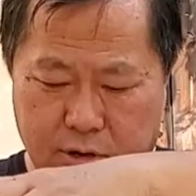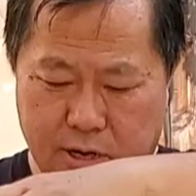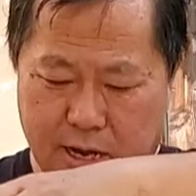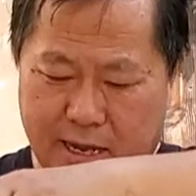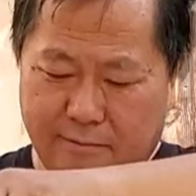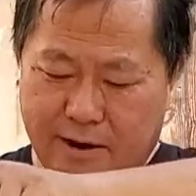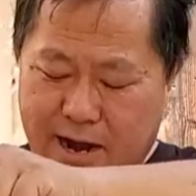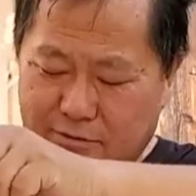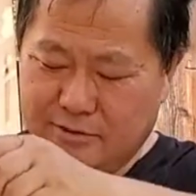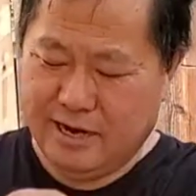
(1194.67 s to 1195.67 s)
I can't even
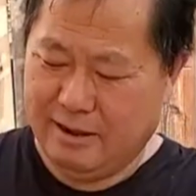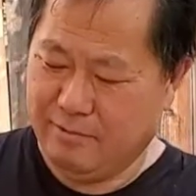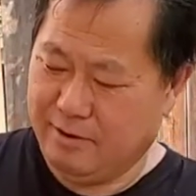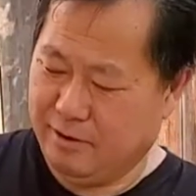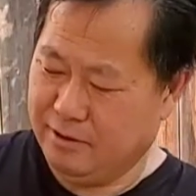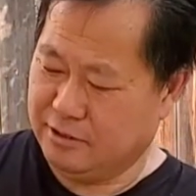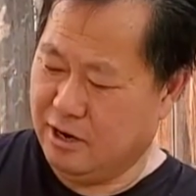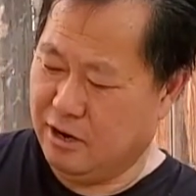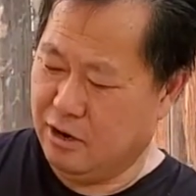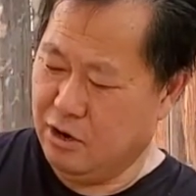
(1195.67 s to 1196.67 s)
announce the name. It's
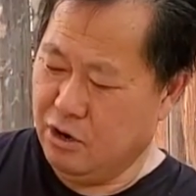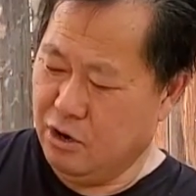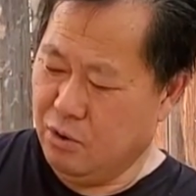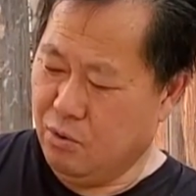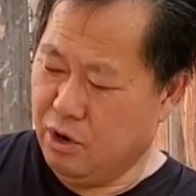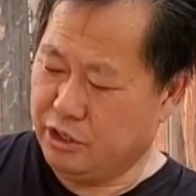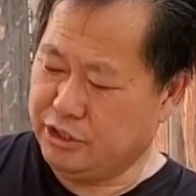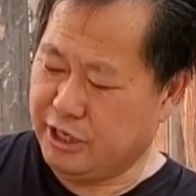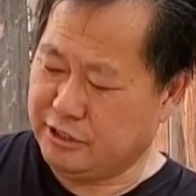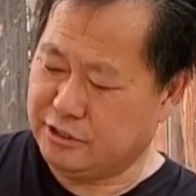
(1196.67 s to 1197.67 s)
called
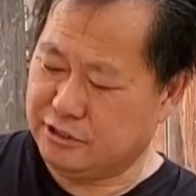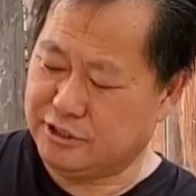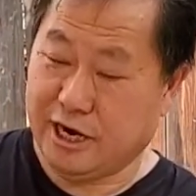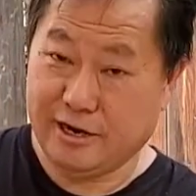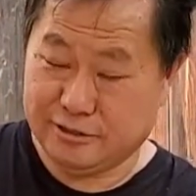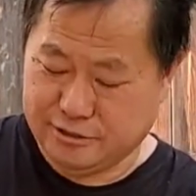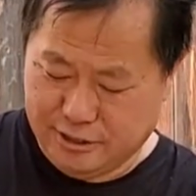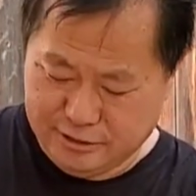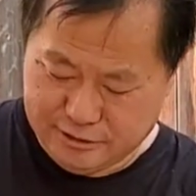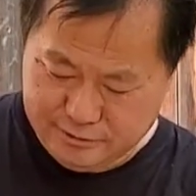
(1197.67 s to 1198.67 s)
Worcestershire sauce.